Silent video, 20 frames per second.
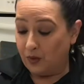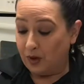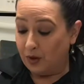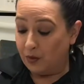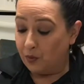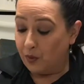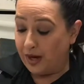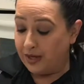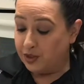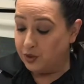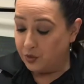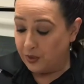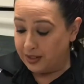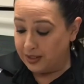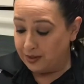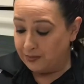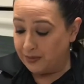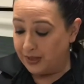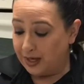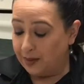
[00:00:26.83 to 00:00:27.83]
rice
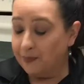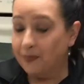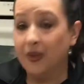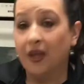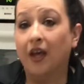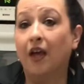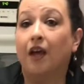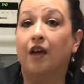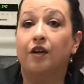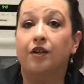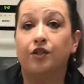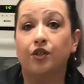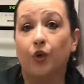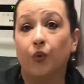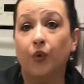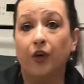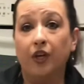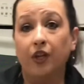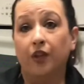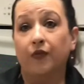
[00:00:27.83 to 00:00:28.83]
recipe. So
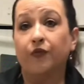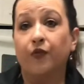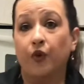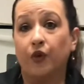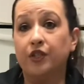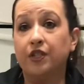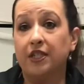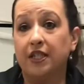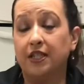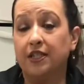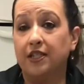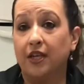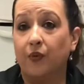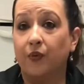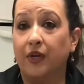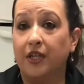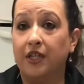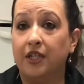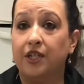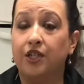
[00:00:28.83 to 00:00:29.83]
one of the first things that we
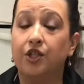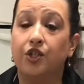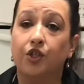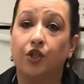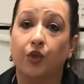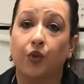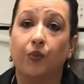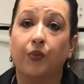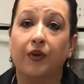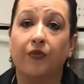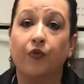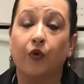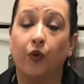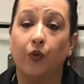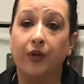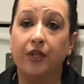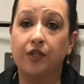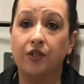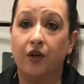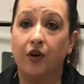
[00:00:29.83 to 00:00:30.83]
need to do before we
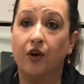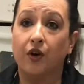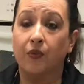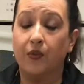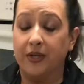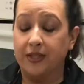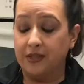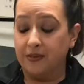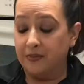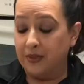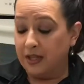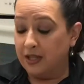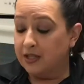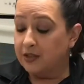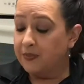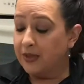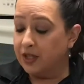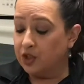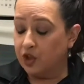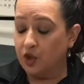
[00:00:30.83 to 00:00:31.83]
start our recipe is
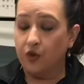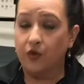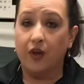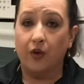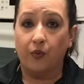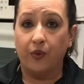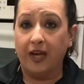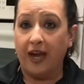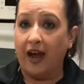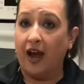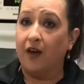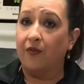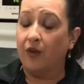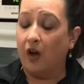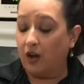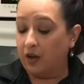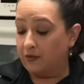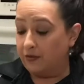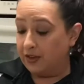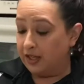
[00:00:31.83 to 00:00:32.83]
make sure that we have
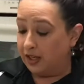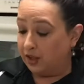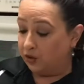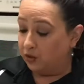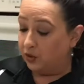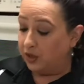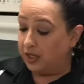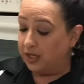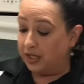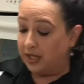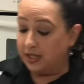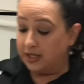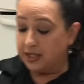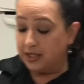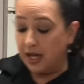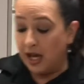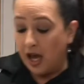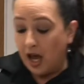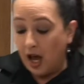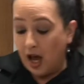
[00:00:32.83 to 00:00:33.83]
all of the ingredients.
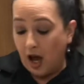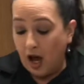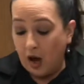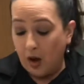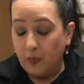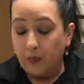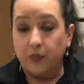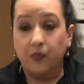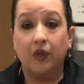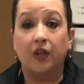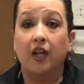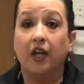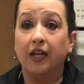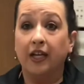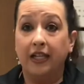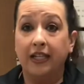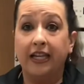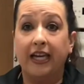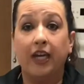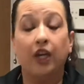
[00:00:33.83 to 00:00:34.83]

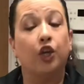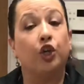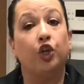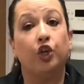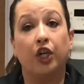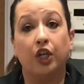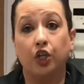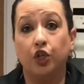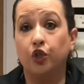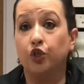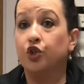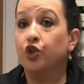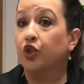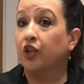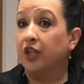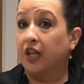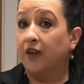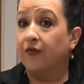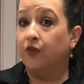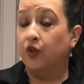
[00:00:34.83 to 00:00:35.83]
Luckily, you can use your
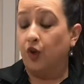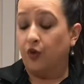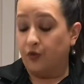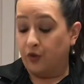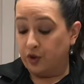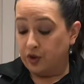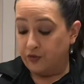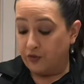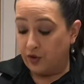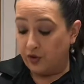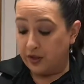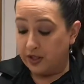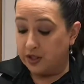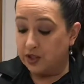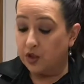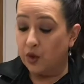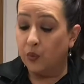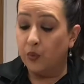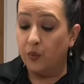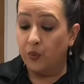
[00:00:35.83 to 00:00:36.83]
leftovers for this.
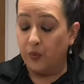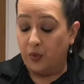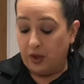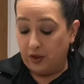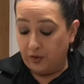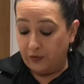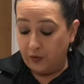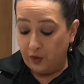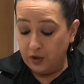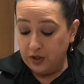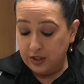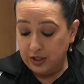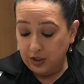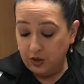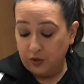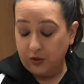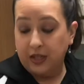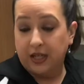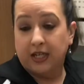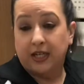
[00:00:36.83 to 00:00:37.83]
So the first
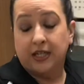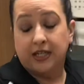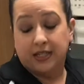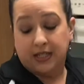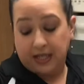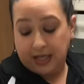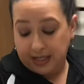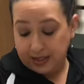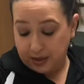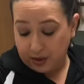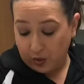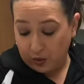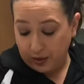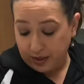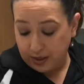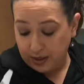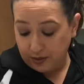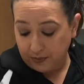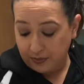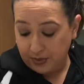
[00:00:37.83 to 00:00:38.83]
ingredient is going
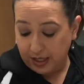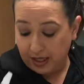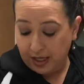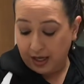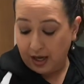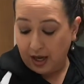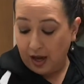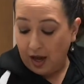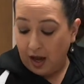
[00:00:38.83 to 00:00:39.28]
to be